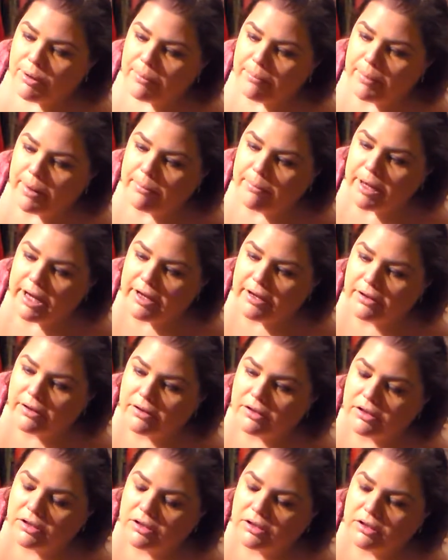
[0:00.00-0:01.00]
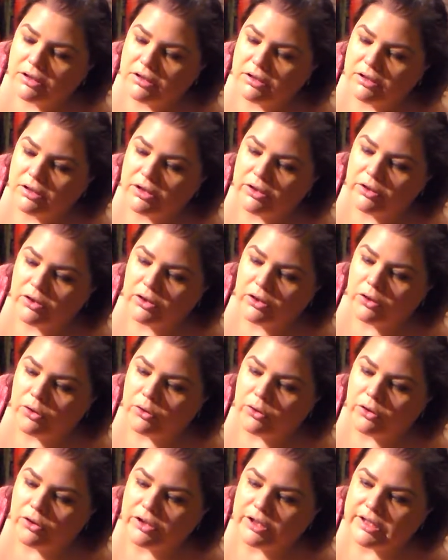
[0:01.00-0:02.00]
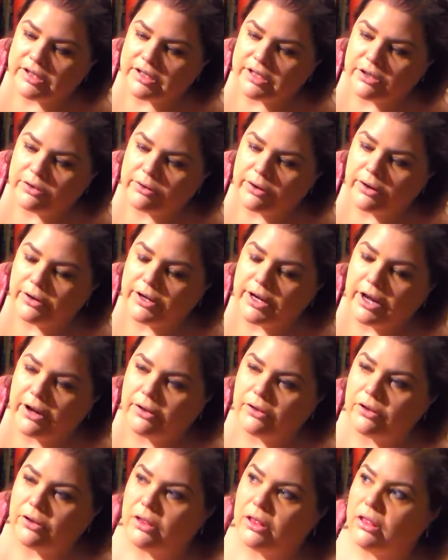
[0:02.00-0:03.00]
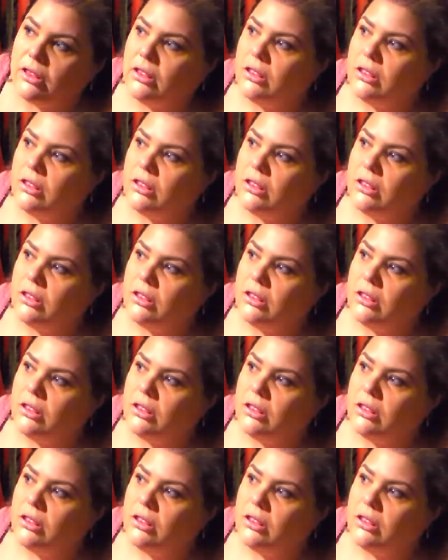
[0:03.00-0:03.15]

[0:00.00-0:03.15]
But my main goal is to grow it out